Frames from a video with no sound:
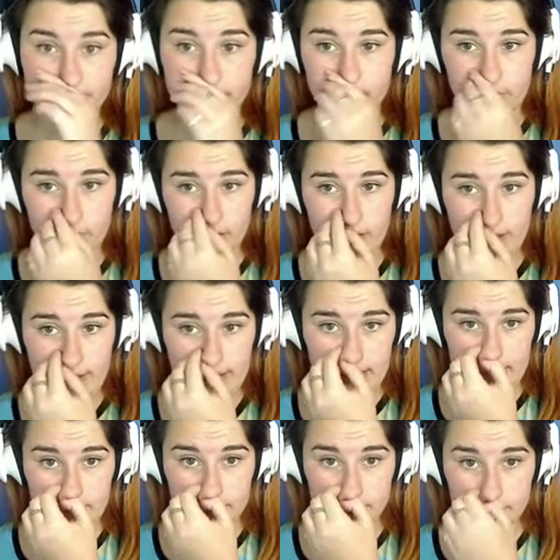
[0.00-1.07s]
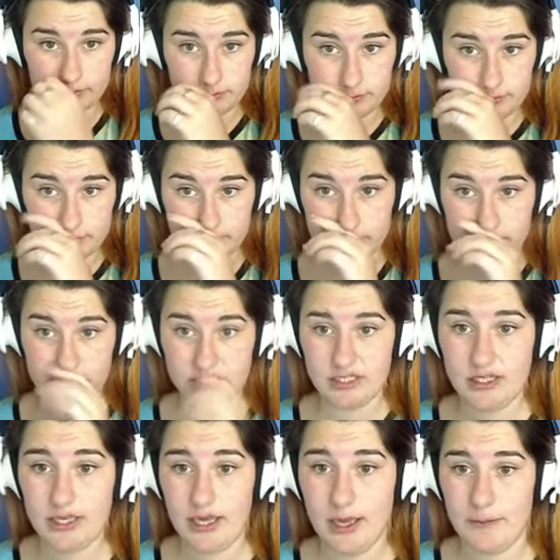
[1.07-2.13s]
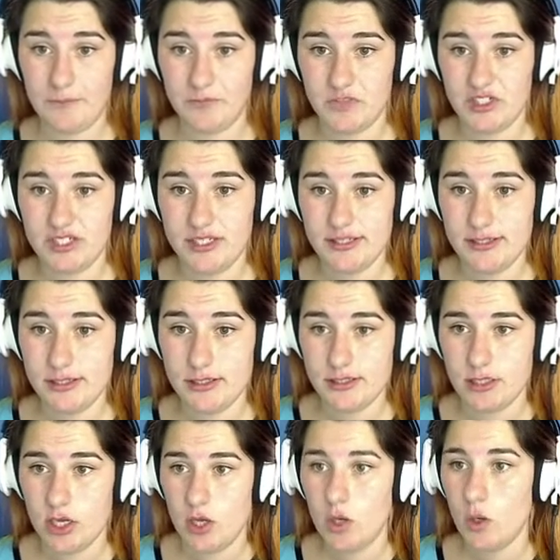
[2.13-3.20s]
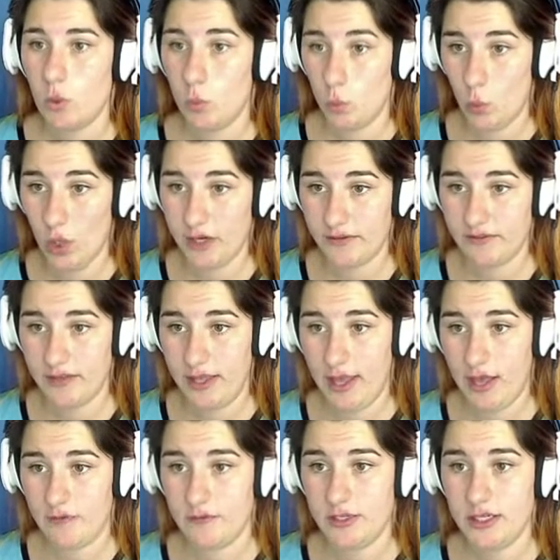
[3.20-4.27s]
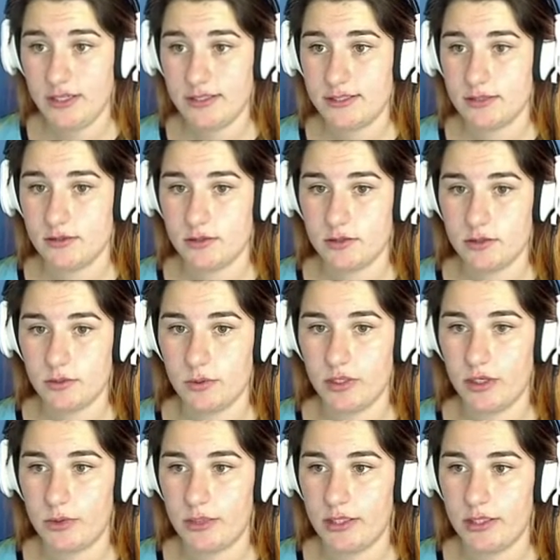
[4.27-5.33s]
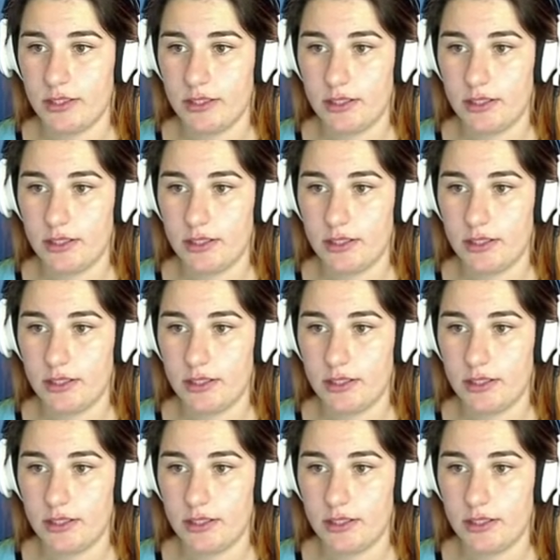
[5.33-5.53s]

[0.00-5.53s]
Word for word: Um, so yeah, so this is one of the outfits. So we're going to quickly